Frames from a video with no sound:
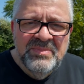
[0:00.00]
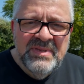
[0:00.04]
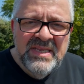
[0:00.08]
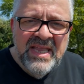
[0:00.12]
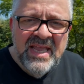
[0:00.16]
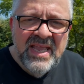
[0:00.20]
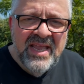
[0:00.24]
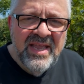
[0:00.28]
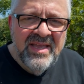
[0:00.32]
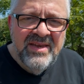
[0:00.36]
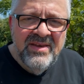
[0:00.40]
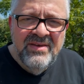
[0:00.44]
be
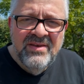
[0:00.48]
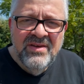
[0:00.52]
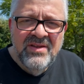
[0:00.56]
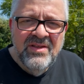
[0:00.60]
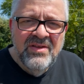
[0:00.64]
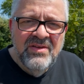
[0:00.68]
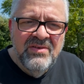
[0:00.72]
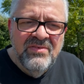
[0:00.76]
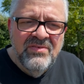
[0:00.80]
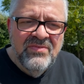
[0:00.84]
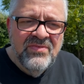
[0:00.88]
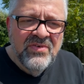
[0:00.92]
had
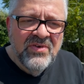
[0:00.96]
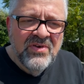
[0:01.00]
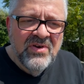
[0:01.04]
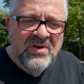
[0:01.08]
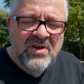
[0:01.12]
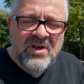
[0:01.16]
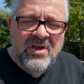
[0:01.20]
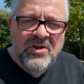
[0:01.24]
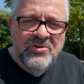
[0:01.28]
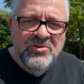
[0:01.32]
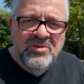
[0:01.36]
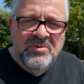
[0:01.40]
for
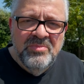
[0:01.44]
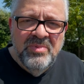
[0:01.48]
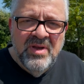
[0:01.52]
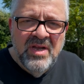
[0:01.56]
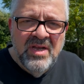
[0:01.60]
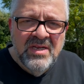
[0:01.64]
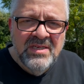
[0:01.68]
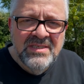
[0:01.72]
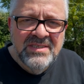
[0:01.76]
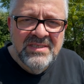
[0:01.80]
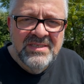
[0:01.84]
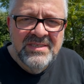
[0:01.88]
a hundred
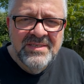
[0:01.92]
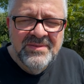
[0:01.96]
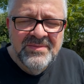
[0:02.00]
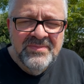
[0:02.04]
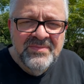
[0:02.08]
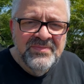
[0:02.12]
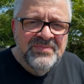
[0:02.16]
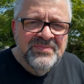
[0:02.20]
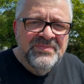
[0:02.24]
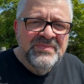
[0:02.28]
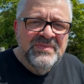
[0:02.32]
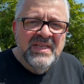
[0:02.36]
bucks
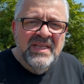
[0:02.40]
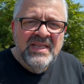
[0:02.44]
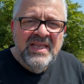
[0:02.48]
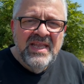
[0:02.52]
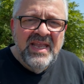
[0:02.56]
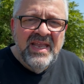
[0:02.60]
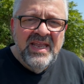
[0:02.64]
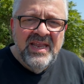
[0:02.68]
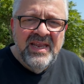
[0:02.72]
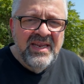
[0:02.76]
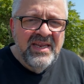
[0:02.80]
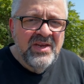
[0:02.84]

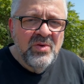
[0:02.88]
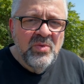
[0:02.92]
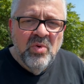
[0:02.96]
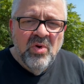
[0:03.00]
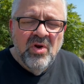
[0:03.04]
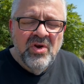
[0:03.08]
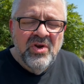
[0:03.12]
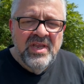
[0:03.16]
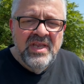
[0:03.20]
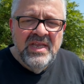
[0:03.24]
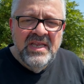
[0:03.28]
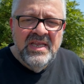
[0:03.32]
uh, in
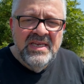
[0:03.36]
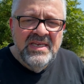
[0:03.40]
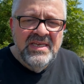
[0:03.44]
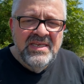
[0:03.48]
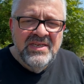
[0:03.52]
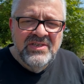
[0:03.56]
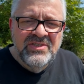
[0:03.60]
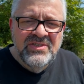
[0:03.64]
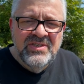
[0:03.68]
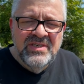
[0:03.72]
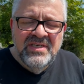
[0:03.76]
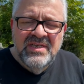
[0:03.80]
working
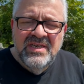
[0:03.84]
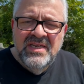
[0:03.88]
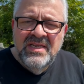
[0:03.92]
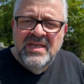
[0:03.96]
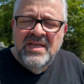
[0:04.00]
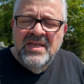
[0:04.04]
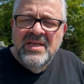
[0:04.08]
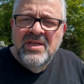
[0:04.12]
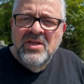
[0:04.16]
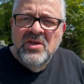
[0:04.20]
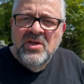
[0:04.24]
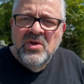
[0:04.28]
condition
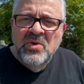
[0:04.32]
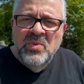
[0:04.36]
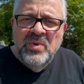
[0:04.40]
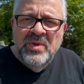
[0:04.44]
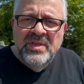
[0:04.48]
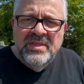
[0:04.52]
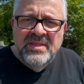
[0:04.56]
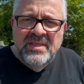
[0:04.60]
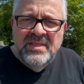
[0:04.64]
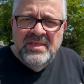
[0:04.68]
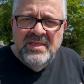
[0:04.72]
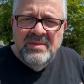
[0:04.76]

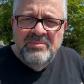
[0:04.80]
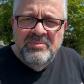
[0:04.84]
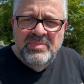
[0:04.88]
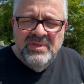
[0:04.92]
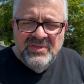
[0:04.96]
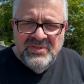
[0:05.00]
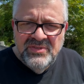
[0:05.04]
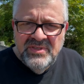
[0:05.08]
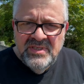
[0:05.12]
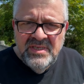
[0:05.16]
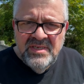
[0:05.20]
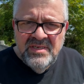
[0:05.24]
with the
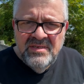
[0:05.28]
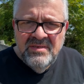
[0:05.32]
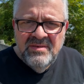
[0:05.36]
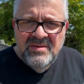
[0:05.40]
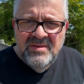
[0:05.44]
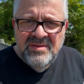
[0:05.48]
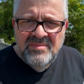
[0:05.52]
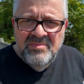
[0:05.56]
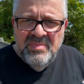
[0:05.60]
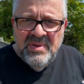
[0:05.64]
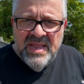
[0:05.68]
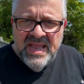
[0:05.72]
built-in
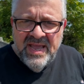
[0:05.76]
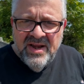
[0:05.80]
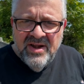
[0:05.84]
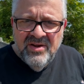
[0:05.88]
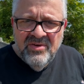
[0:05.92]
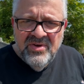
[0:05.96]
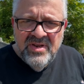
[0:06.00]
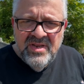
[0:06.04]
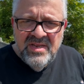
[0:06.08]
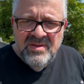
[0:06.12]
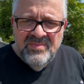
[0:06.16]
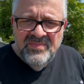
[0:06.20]

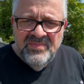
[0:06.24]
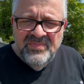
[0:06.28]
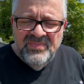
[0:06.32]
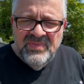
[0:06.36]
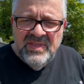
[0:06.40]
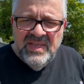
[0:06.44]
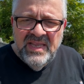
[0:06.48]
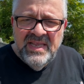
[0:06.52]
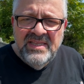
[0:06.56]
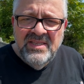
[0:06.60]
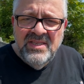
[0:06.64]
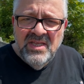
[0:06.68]
battery.
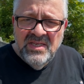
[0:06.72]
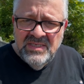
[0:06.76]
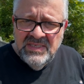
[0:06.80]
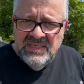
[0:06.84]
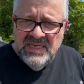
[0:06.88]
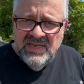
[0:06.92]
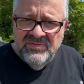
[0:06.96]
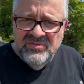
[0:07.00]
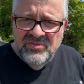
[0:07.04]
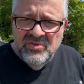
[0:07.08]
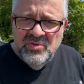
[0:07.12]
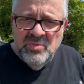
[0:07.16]
It does
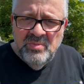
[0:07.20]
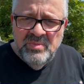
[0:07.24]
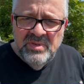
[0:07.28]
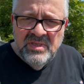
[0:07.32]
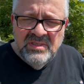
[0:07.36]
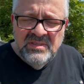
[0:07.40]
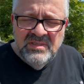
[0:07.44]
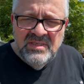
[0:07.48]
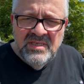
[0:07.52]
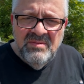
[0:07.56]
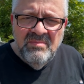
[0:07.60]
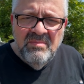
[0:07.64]
have two
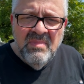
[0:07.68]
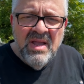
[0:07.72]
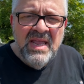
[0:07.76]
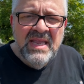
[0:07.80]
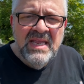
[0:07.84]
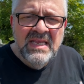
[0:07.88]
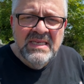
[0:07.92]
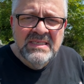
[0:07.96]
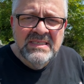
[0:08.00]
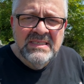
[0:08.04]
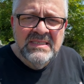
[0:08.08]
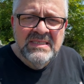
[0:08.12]
built-in
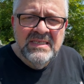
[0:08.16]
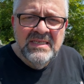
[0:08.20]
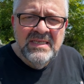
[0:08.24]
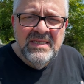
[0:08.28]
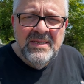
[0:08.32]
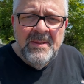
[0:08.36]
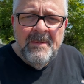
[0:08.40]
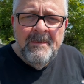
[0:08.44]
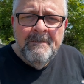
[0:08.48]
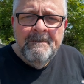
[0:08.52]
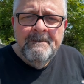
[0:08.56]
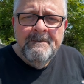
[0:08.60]
mics,
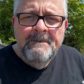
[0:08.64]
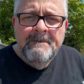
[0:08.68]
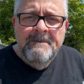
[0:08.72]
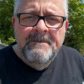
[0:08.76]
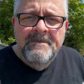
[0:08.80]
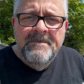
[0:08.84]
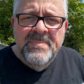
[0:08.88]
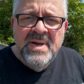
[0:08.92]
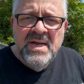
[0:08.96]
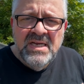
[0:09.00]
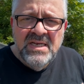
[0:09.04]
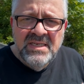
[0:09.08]

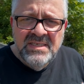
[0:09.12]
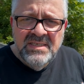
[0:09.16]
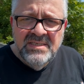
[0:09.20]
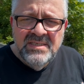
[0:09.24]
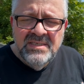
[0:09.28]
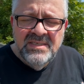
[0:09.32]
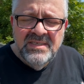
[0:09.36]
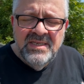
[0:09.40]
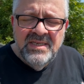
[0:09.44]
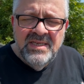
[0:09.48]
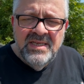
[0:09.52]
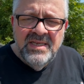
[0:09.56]

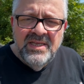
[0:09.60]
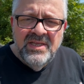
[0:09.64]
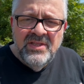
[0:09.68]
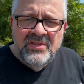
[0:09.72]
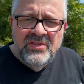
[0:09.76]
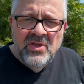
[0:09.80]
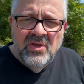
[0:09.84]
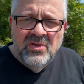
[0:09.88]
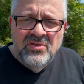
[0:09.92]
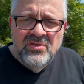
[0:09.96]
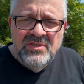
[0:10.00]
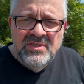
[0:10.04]
but
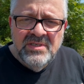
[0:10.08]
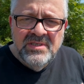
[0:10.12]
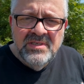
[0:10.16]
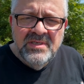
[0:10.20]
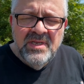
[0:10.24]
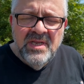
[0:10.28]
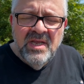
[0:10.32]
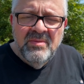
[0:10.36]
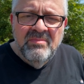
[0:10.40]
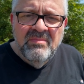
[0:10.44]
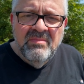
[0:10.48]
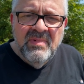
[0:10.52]
those
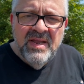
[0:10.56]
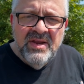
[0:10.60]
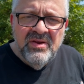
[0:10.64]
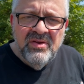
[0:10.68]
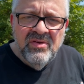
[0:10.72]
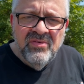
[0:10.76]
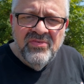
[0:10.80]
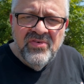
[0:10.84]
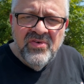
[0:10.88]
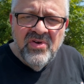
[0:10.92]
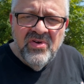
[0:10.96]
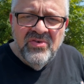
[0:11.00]

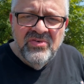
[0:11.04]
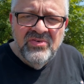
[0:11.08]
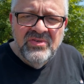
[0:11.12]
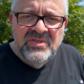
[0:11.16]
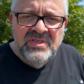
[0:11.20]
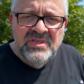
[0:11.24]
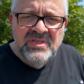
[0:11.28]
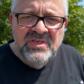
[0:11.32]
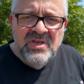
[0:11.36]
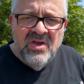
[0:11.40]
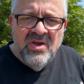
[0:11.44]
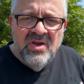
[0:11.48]

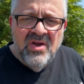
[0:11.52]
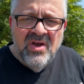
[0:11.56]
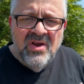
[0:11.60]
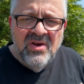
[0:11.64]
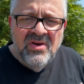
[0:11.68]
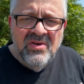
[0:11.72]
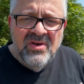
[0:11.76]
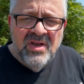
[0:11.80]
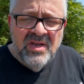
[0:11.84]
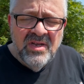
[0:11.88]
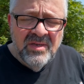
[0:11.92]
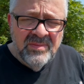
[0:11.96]
microphones
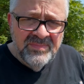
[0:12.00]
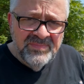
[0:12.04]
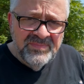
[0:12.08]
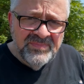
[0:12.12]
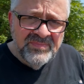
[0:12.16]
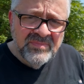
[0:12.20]
are uh,